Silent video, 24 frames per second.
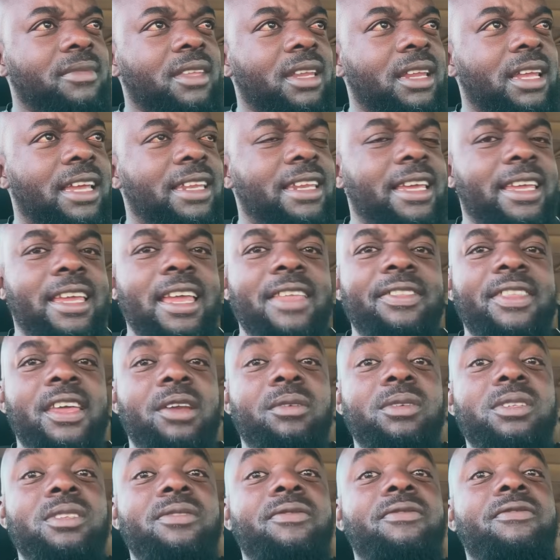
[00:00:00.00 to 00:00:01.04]
And again, that
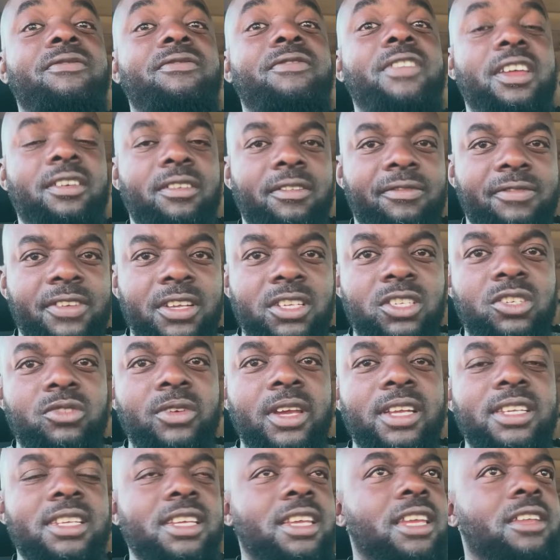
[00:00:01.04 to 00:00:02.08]
was very
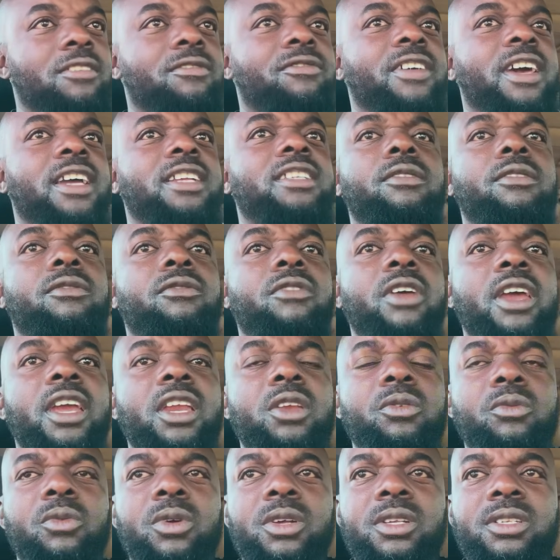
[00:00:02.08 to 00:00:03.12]
frustrating. In fact, the
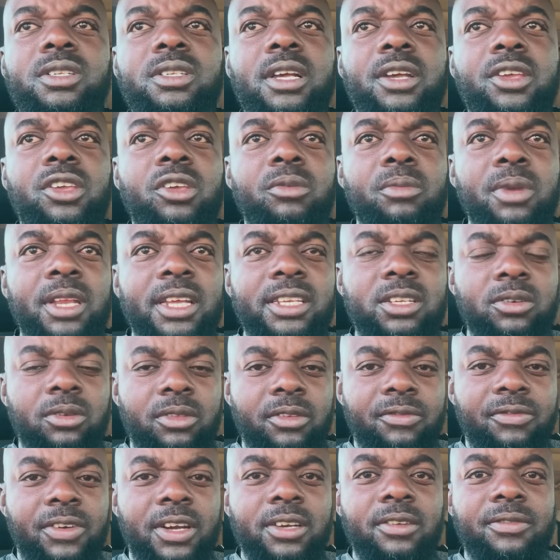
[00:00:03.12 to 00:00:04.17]
rain was accumulating on the
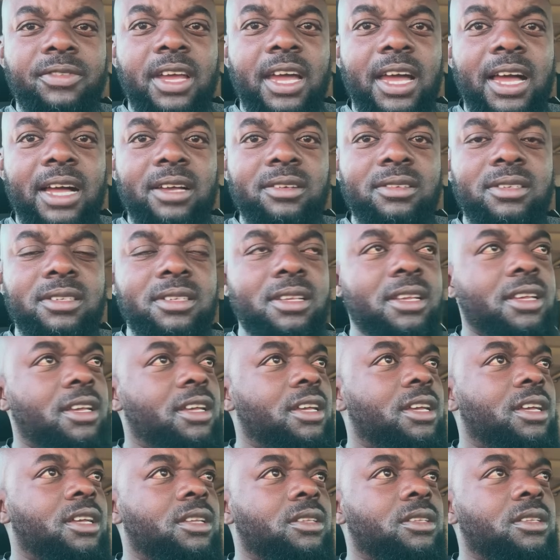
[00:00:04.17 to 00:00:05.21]
front of the house
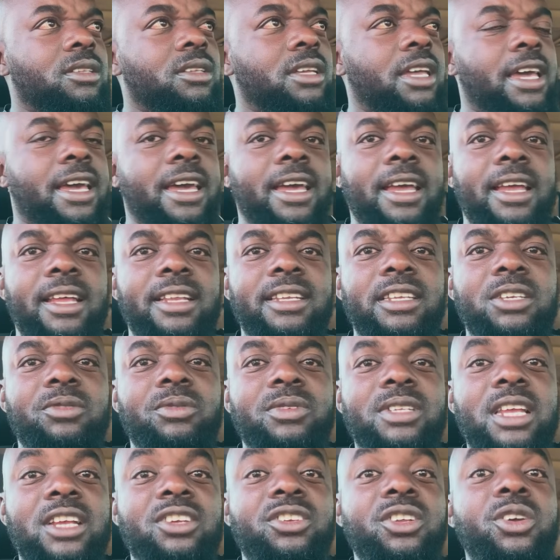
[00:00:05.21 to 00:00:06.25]
and it
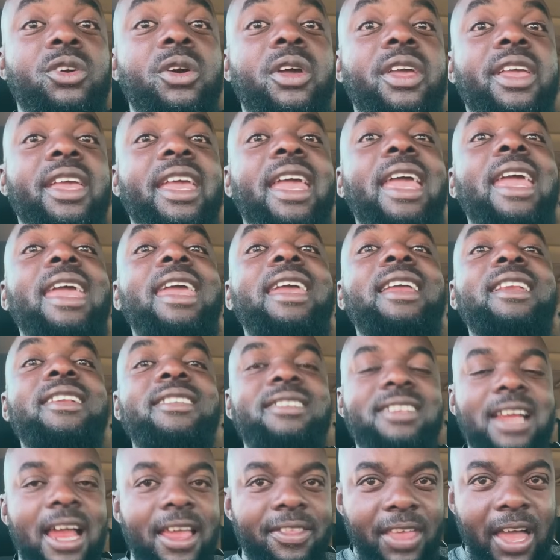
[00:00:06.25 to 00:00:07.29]
was actually going
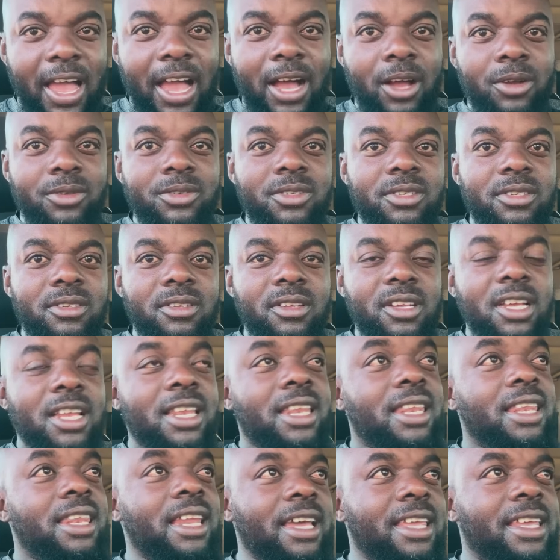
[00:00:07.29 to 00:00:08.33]
inside the house.
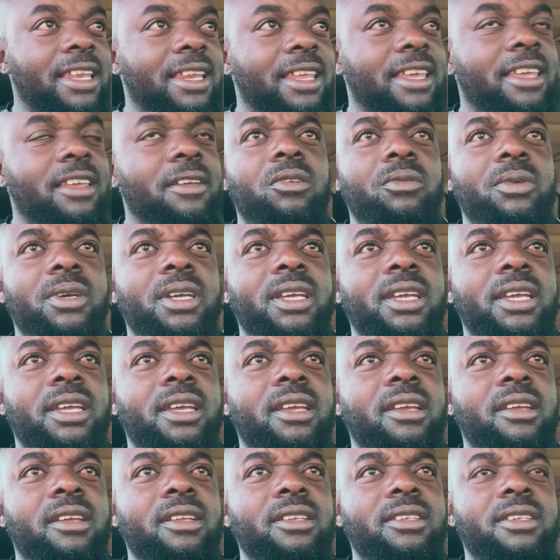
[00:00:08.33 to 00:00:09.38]
Luckily,
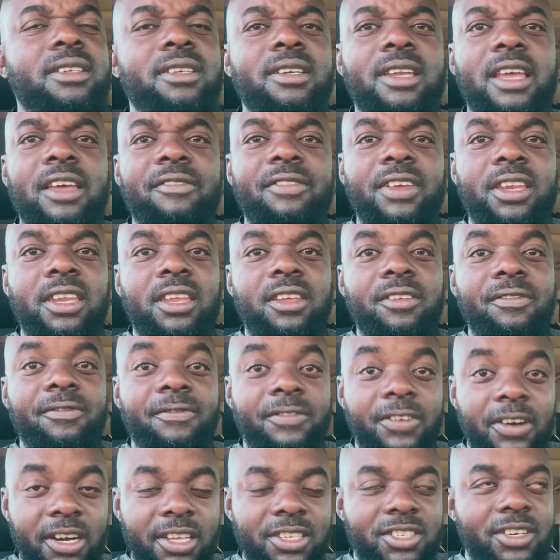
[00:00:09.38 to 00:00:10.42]
we didn't have any
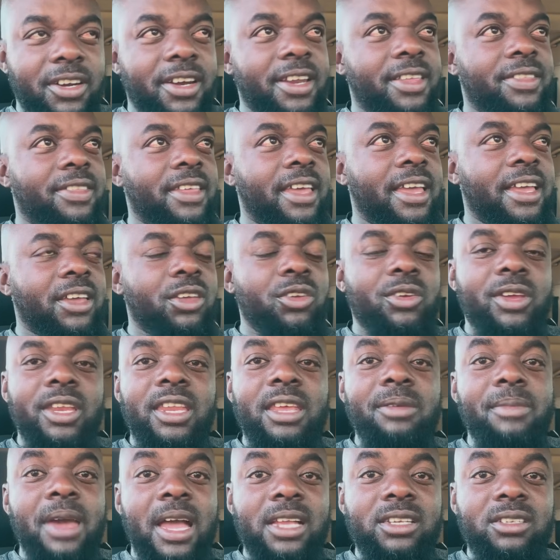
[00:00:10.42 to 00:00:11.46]
furniture in there. You can
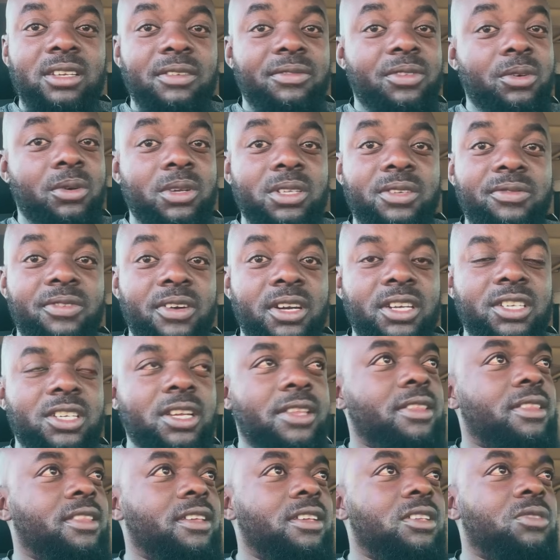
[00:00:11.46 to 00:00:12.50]
imagine if there was furniture.
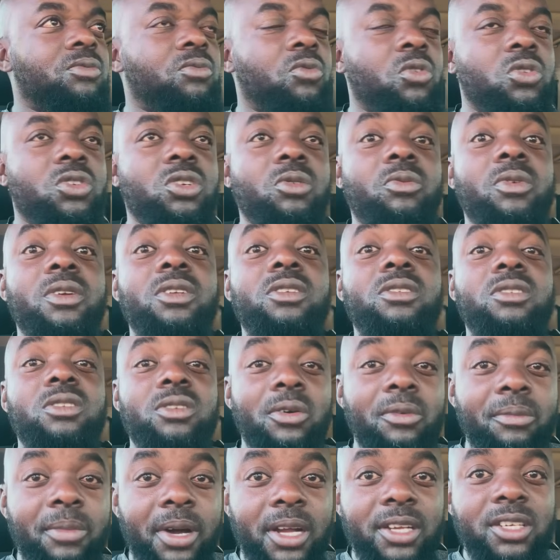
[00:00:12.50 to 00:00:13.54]
This water was
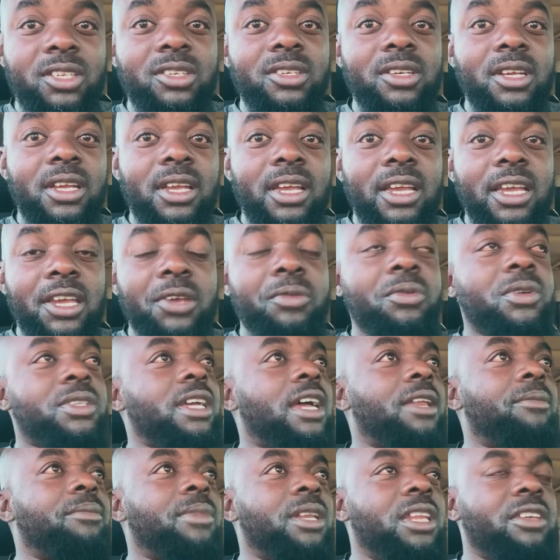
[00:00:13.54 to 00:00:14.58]
so much, it was
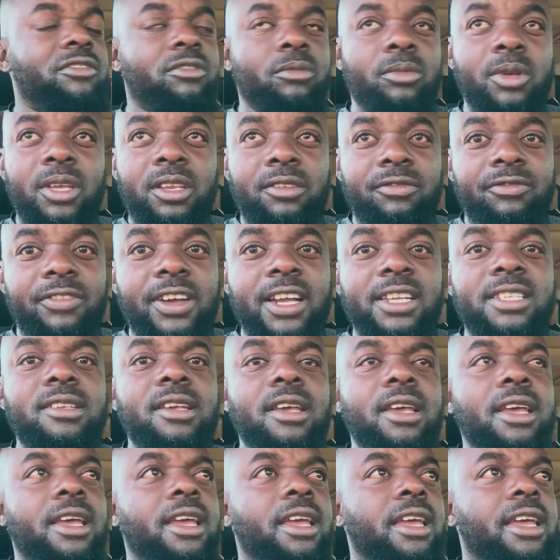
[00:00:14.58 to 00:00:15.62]
unbelievable. In fact,
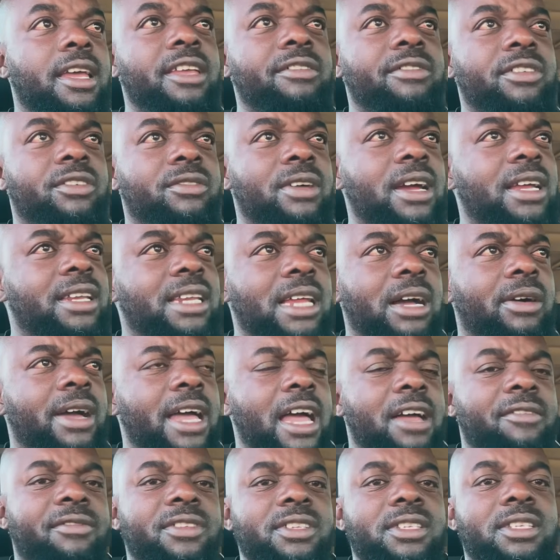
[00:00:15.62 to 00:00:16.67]
even right now,
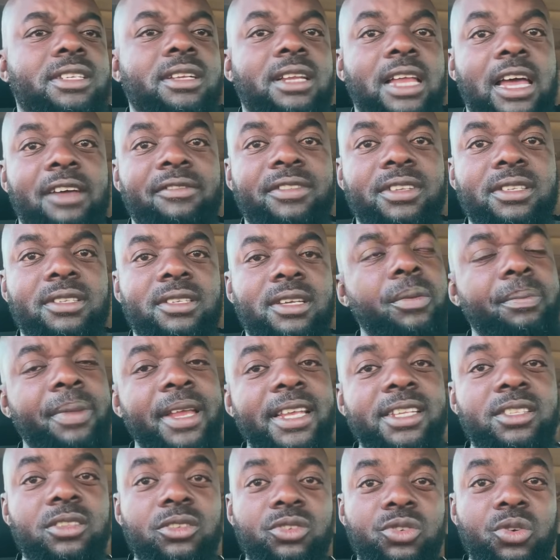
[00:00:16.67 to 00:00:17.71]
I still haven't
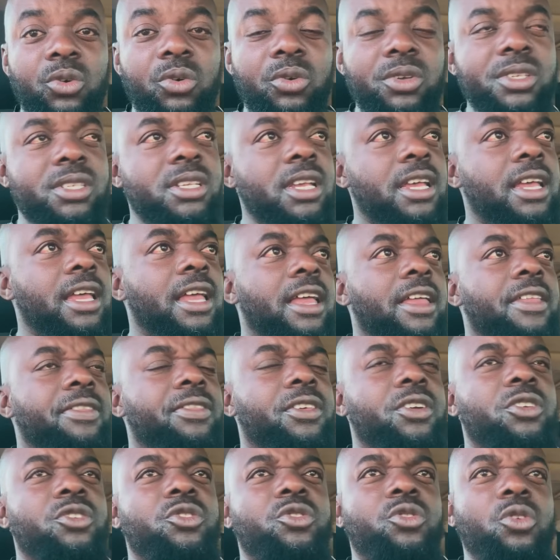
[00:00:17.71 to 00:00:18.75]
replaced the doors.
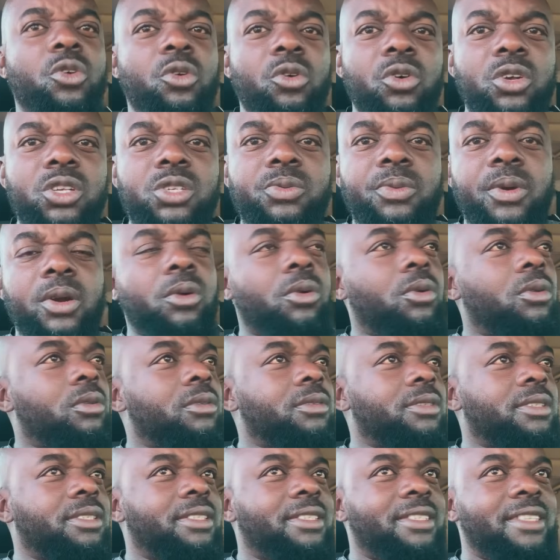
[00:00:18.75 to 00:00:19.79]
The doors were
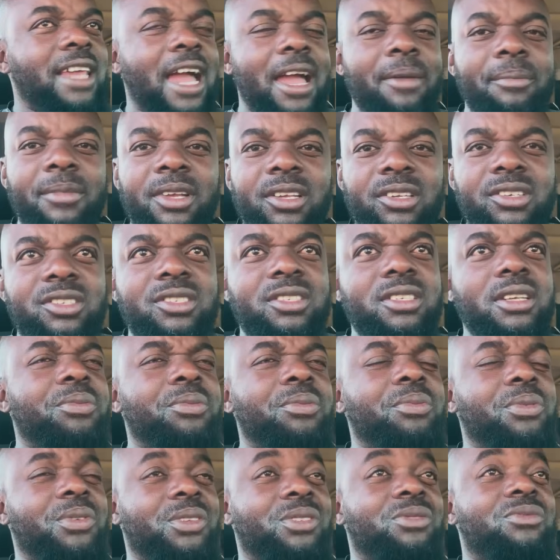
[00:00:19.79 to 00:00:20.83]
all damaged.
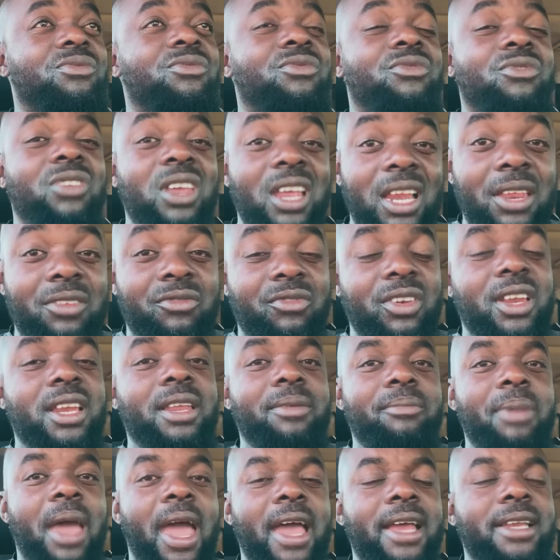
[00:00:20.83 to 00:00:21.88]
It was really,
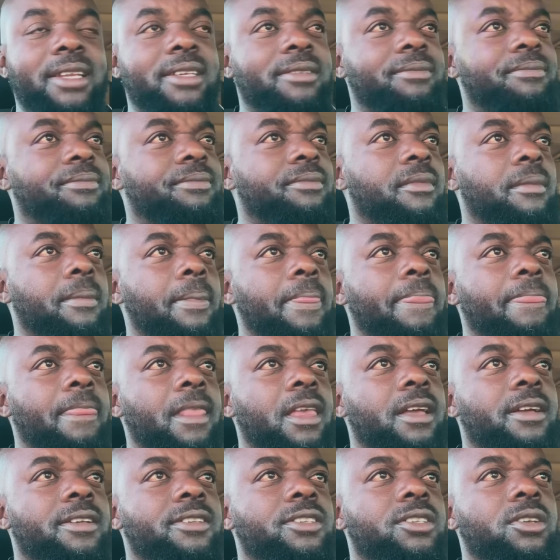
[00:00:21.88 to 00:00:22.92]
really bad.
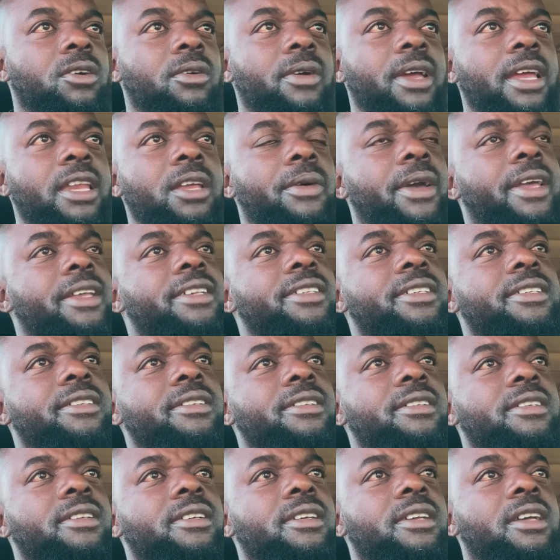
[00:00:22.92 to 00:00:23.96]
So anyways,
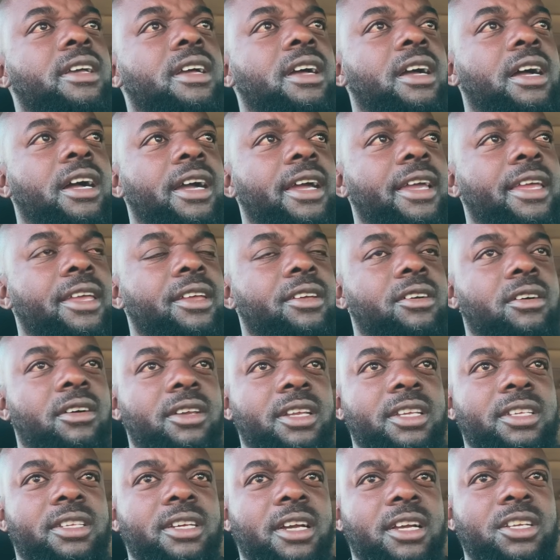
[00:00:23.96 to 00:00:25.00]
I got
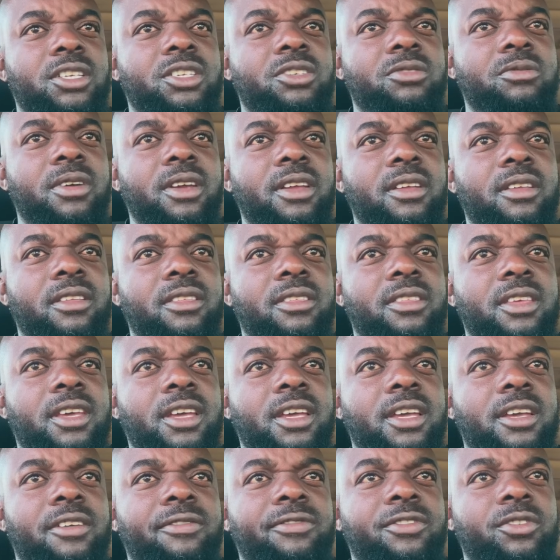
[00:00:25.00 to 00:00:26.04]
in touch with
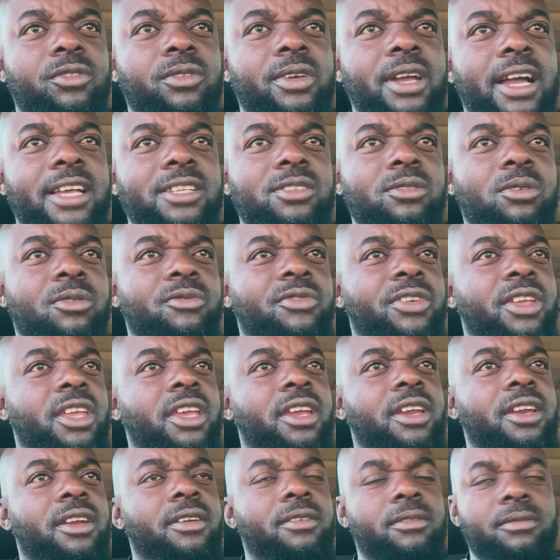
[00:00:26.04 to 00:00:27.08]
a few guys over
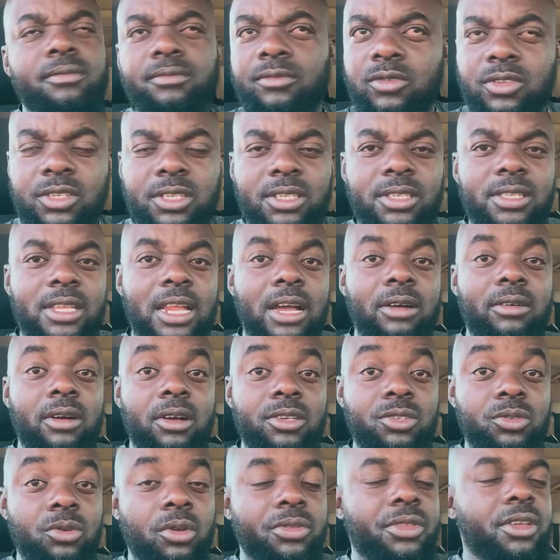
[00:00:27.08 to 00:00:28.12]
here because now I
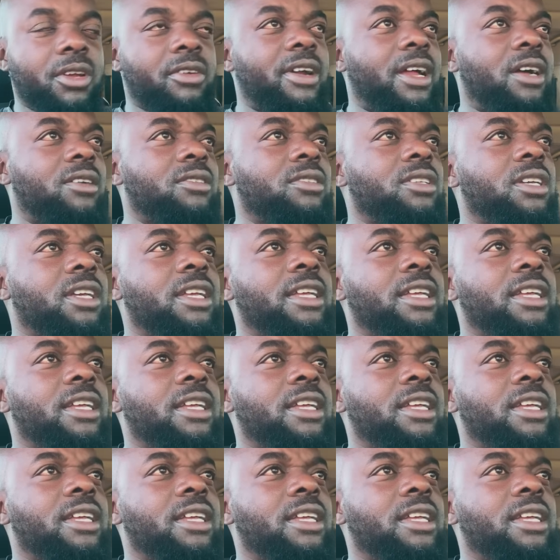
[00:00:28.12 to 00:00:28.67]
was on the ground,